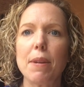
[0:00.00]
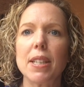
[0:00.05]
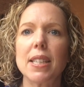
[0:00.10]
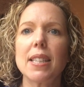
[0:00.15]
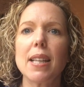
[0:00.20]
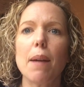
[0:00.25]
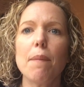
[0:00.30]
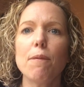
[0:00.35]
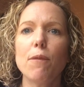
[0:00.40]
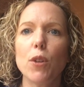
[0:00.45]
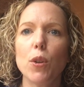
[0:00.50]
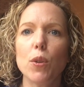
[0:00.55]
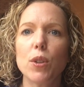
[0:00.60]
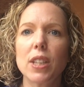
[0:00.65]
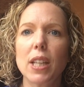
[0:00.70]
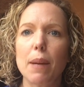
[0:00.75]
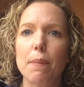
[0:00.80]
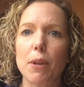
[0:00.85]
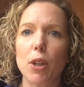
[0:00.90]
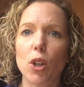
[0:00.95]
some foods
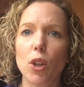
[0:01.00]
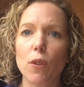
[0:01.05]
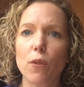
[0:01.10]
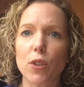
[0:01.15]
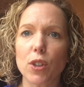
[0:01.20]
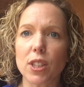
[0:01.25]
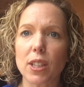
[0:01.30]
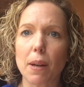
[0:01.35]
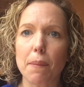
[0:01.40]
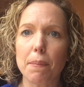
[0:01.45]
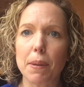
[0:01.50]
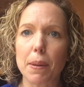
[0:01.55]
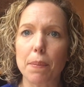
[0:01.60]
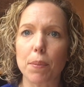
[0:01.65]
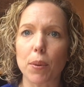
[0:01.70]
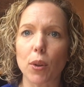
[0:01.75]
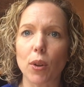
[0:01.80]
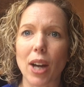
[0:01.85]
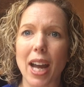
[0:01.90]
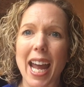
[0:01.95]
can be good for some
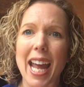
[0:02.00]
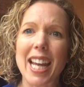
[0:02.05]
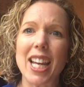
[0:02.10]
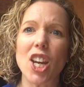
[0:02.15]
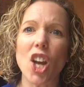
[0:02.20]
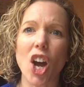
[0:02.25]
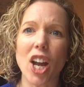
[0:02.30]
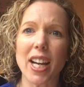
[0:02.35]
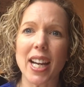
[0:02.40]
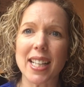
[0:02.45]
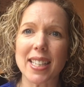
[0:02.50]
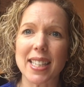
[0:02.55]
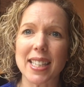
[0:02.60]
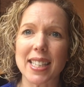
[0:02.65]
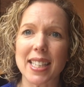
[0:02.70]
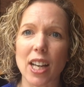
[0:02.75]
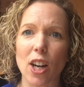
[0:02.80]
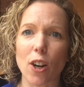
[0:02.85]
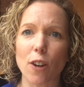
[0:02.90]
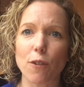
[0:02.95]
people and not
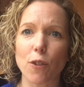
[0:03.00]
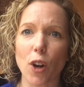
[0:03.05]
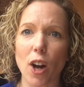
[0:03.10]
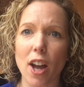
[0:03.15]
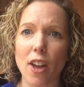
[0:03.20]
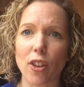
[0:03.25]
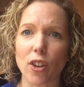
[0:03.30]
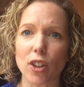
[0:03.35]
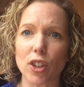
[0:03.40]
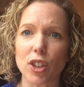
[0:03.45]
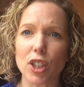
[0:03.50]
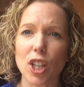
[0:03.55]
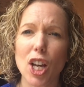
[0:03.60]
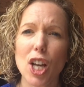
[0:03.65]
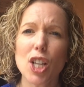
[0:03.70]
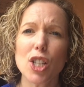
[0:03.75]
necessary for others.